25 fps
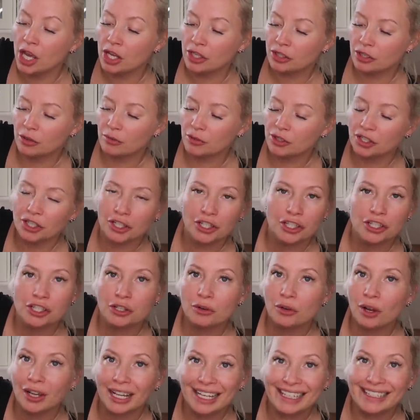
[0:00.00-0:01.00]
So I'm just going to
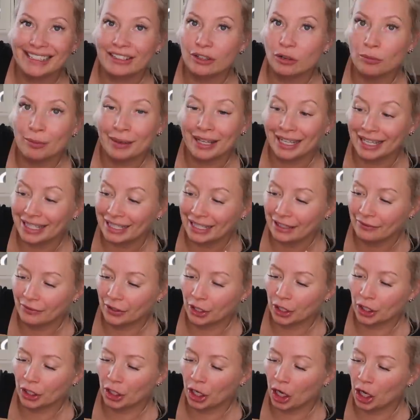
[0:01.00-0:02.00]
do like a little bit and give
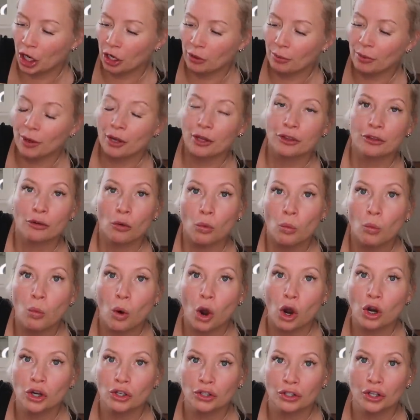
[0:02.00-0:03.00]
it a go. But I thought,
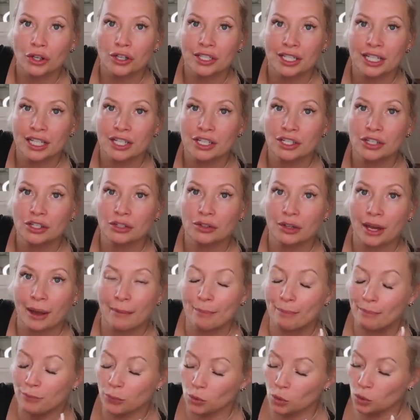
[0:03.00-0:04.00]
what a good idea to do
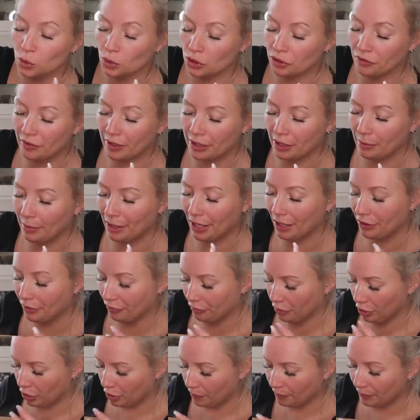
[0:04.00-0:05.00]
that border in the
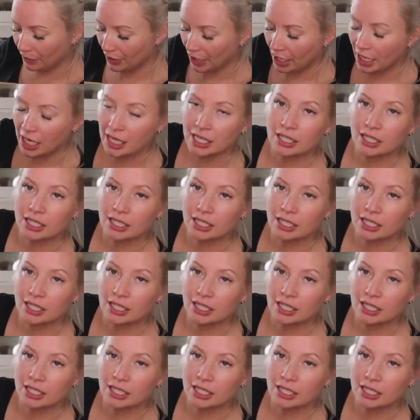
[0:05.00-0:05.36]
bathroom.